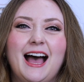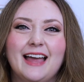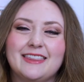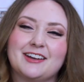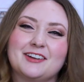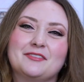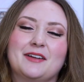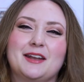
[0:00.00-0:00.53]
Hi
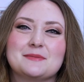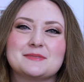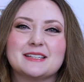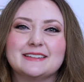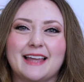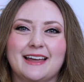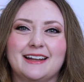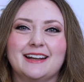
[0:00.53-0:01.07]
there, my name is
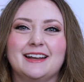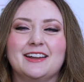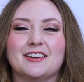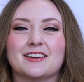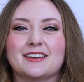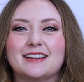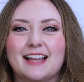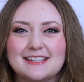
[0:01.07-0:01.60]
Alana, and
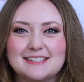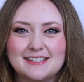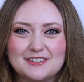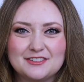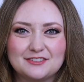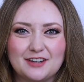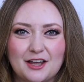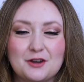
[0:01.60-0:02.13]
here at Classy
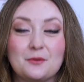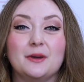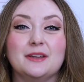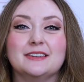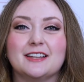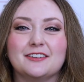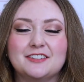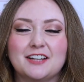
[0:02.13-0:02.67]
on the Run, we
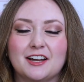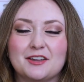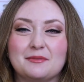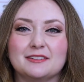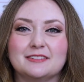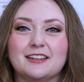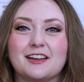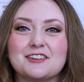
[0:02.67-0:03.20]
love talking
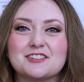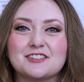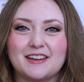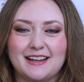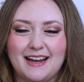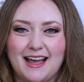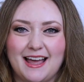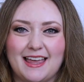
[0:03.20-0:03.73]
about
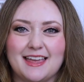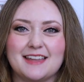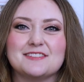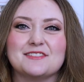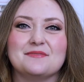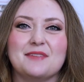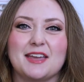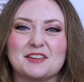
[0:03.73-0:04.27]
luxury and
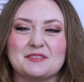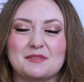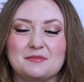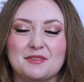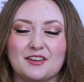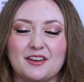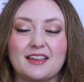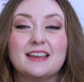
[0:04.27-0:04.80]
high-end makeup and
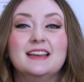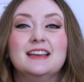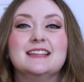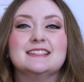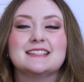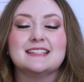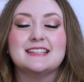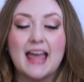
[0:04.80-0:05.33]
beauty.
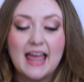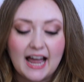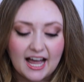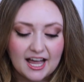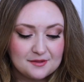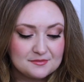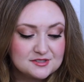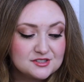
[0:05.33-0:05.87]
Today,
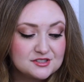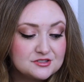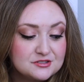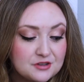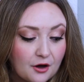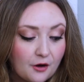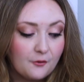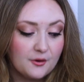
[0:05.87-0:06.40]
I am
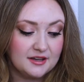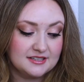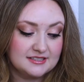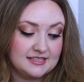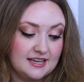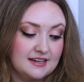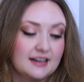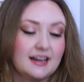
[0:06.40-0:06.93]
so
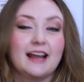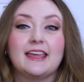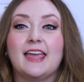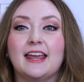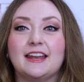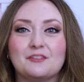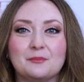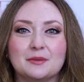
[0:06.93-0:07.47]
excited. I
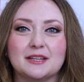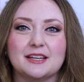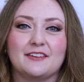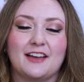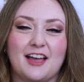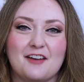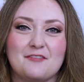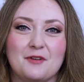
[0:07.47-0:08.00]
can't even believe
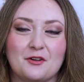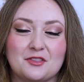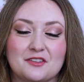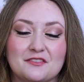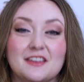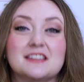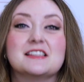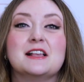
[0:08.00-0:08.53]
I have both
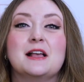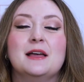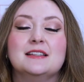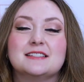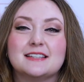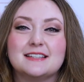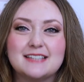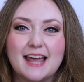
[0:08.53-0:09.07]
of these.
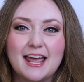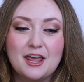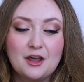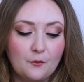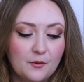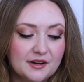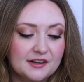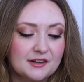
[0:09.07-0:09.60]

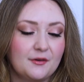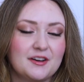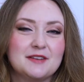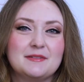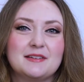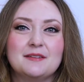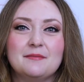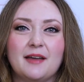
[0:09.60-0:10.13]
Today, we are going
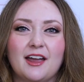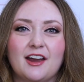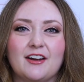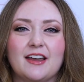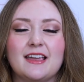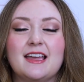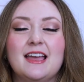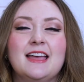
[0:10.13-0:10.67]
to be
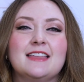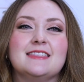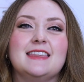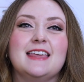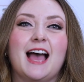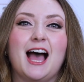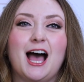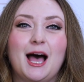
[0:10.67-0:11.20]
comparing
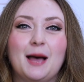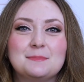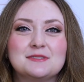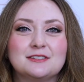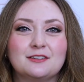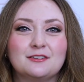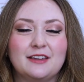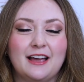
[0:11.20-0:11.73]
the
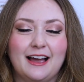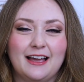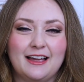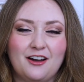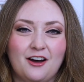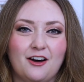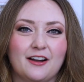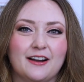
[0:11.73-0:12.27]
absolutely
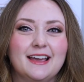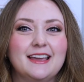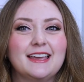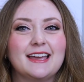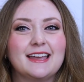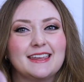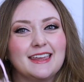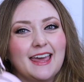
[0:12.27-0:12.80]

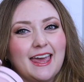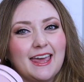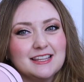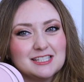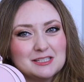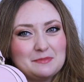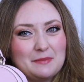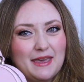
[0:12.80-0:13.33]
iconic
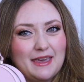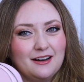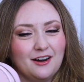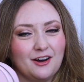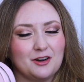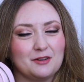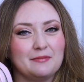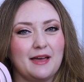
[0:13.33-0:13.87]
Kate Spade
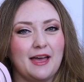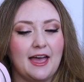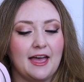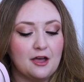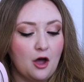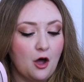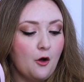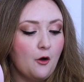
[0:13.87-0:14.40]
Heart
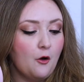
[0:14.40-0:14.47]
Bag